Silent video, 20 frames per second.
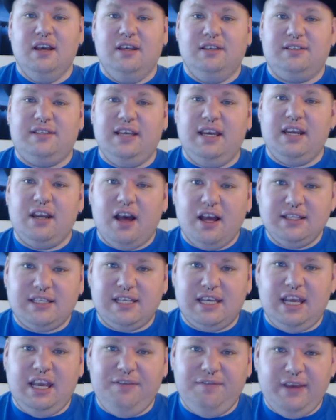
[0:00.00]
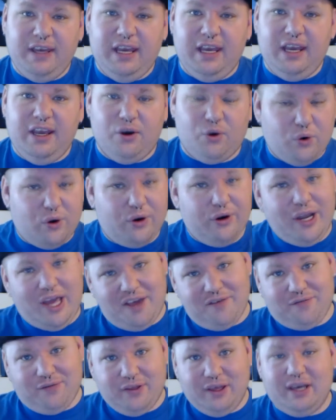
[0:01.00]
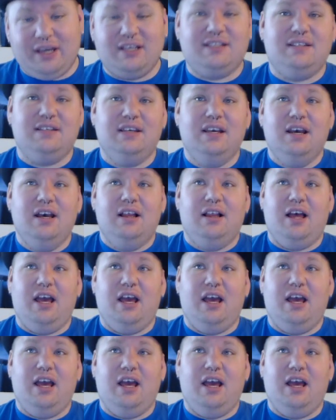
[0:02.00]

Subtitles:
see it on TV or Netflix.